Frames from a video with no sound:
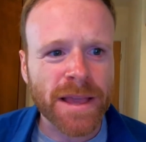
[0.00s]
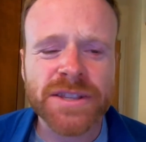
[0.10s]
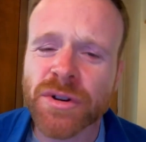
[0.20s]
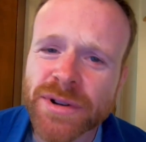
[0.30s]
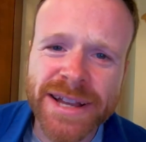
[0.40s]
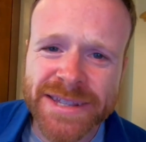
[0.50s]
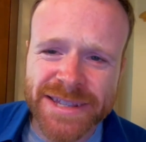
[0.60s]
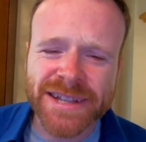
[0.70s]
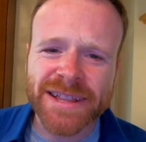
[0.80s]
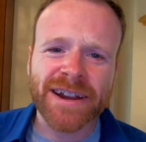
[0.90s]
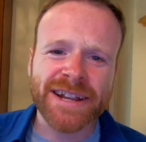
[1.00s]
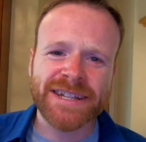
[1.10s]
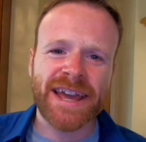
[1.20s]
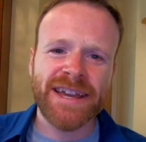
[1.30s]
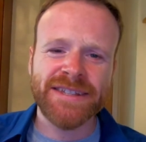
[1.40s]
So it's still early
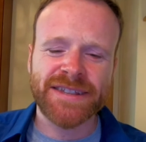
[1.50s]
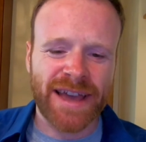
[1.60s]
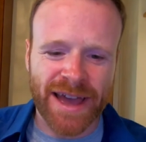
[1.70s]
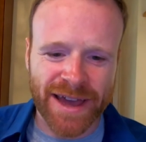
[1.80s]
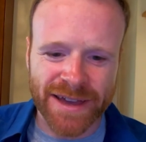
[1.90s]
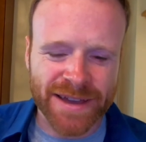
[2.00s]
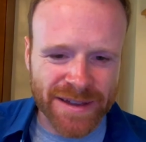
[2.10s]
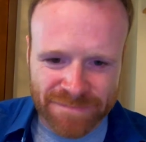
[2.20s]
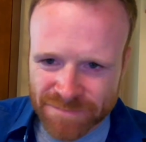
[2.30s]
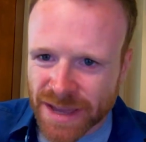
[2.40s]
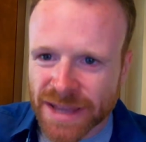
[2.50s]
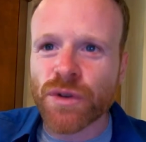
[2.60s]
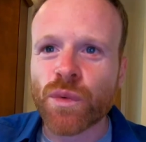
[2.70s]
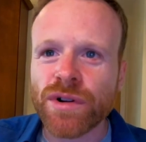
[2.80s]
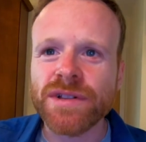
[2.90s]
days in the
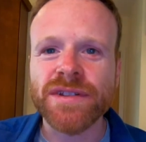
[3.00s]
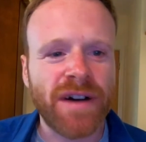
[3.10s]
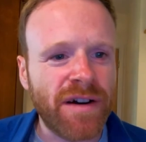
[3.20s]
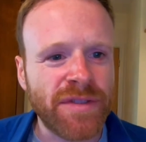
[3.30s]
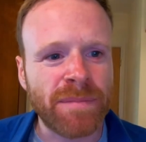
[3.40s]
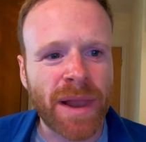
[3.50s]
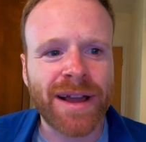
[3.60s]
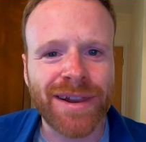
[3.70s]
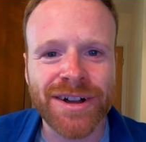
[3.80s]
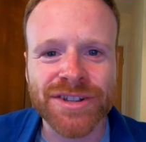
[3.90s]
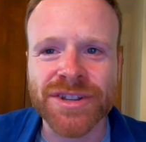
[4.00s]
world of the Black Lodge.